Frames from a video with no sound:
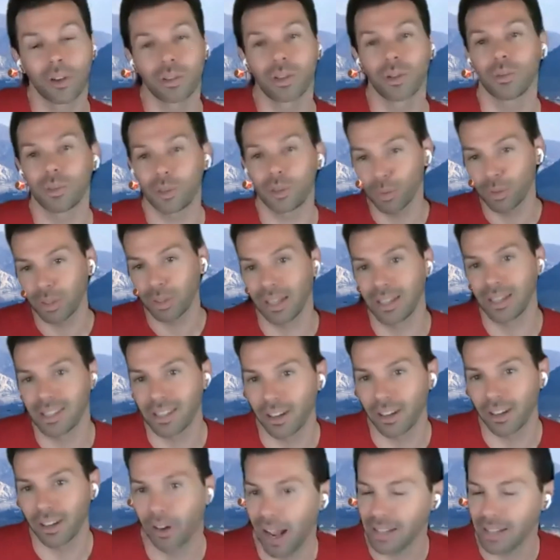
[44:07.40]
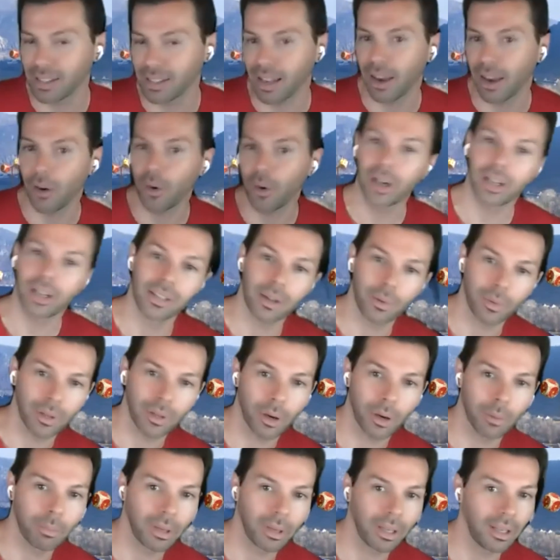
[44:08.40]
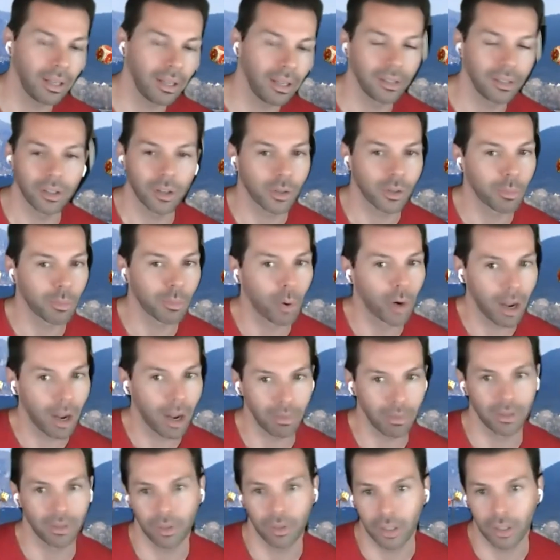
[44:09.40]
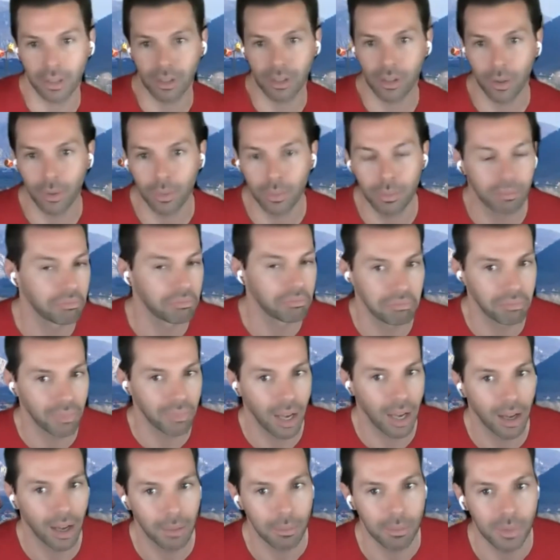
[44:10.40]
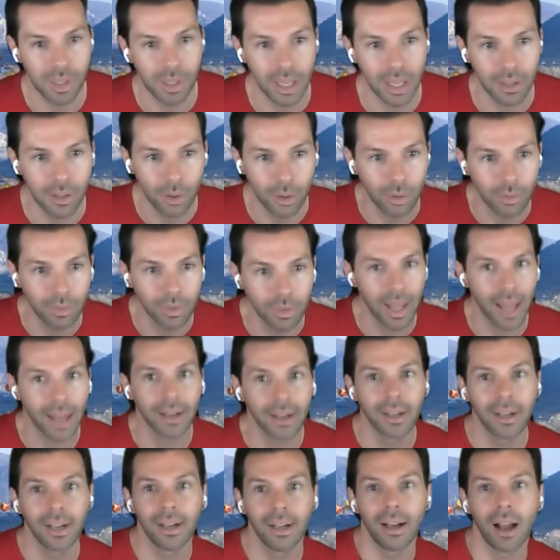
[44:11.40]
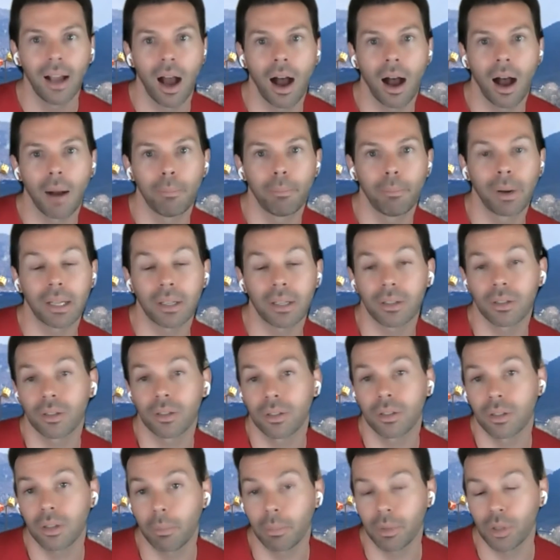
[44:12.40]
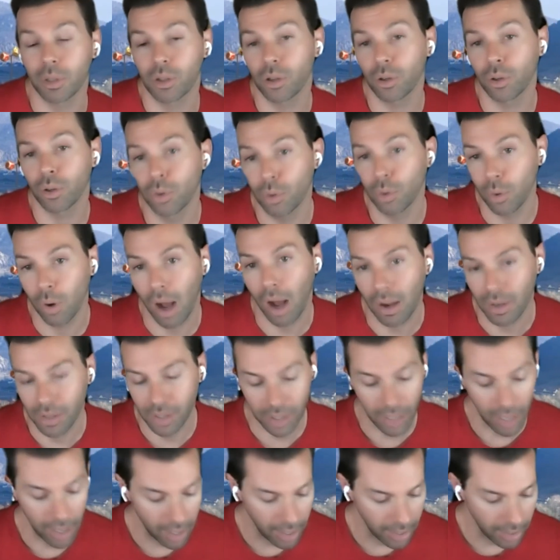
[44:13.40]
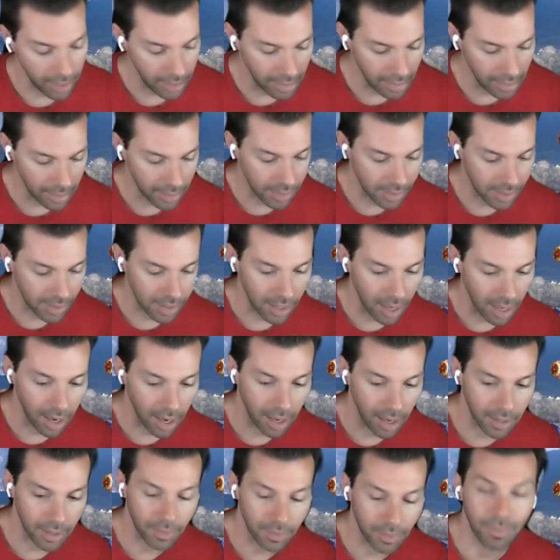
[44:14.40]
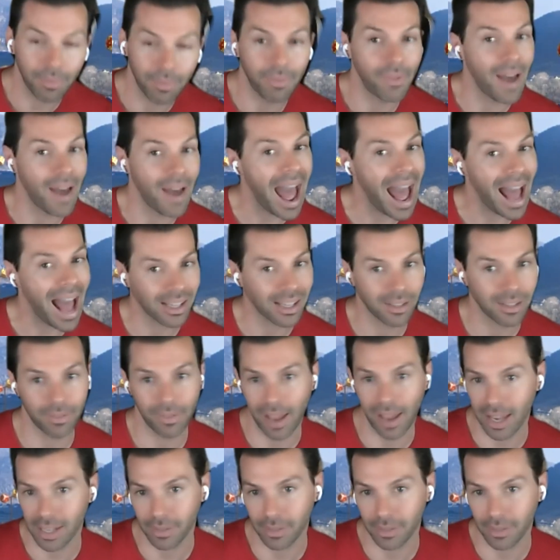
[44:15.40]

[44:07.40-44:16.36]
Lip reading: two things here. As I already said with RP, there's more coming for it. So stay tuned for that. But number two, I'll say, is the vast